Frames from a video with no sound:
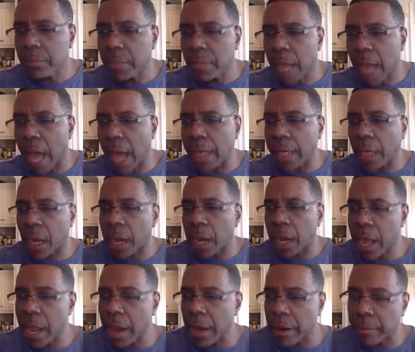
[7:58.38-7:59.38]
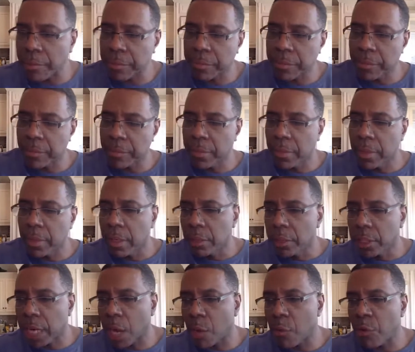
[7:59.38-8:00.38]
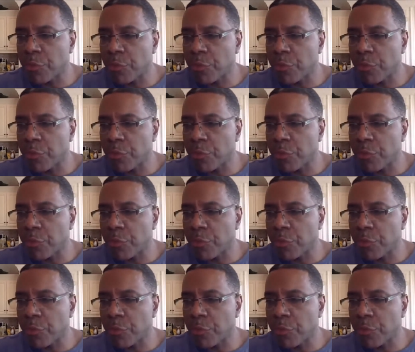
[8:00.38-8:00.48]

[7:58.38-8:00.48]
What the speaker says: I declare that I will